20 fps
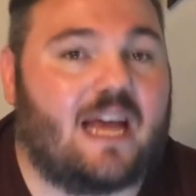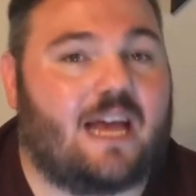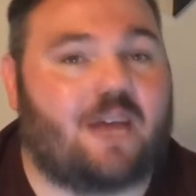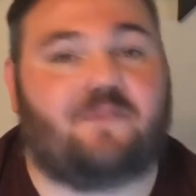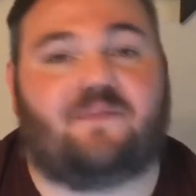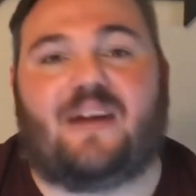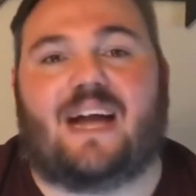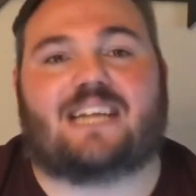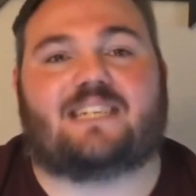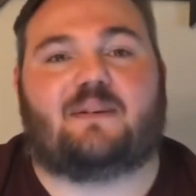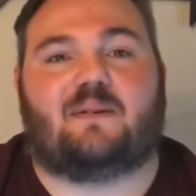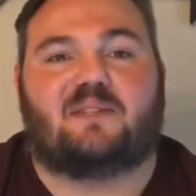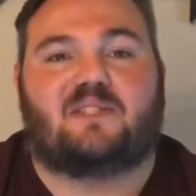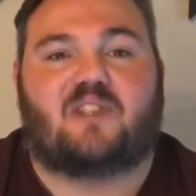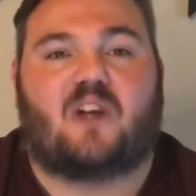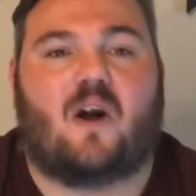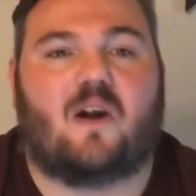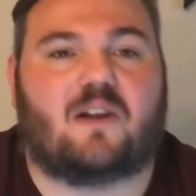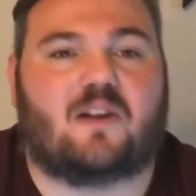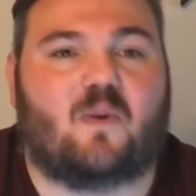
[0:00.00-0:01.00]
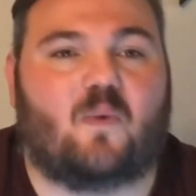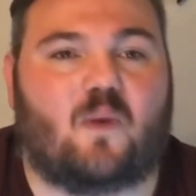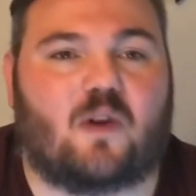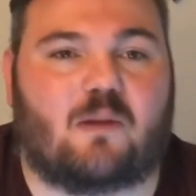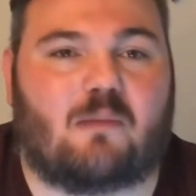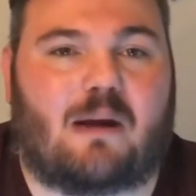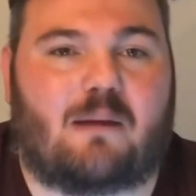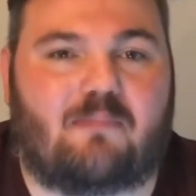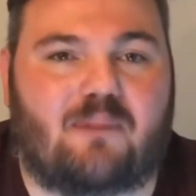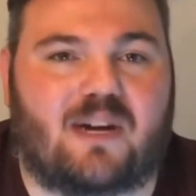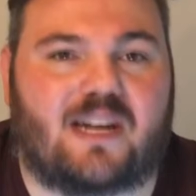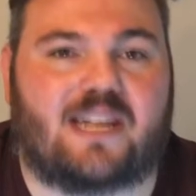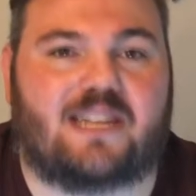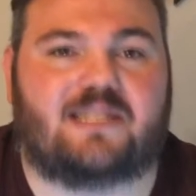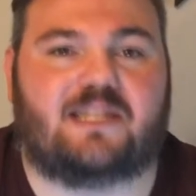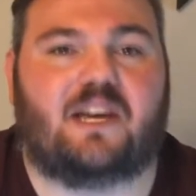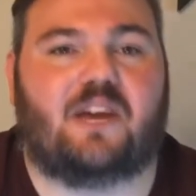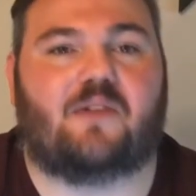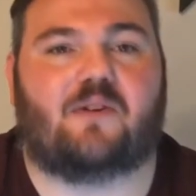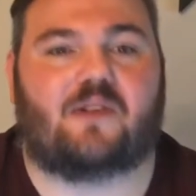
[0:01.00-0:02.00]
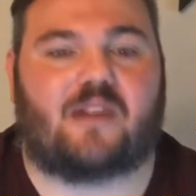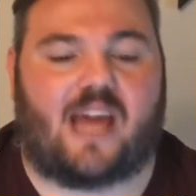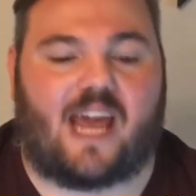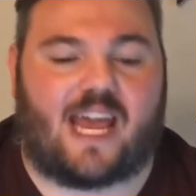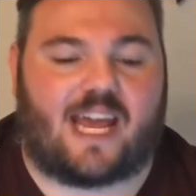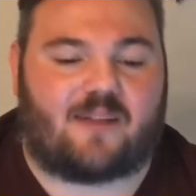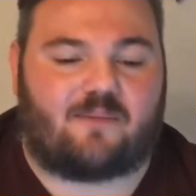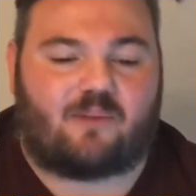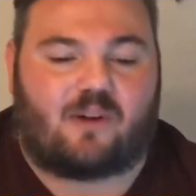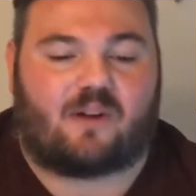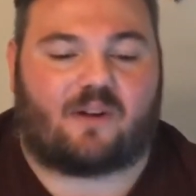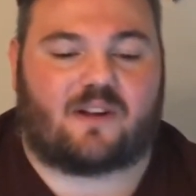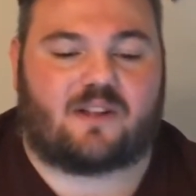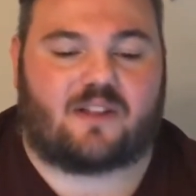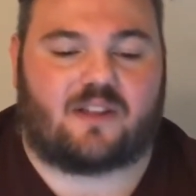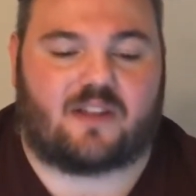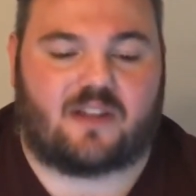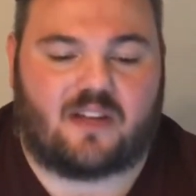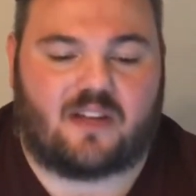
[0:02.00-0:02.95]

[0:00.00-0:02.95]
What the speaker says: In fact, I was talking to one of my buddies the other day, and we were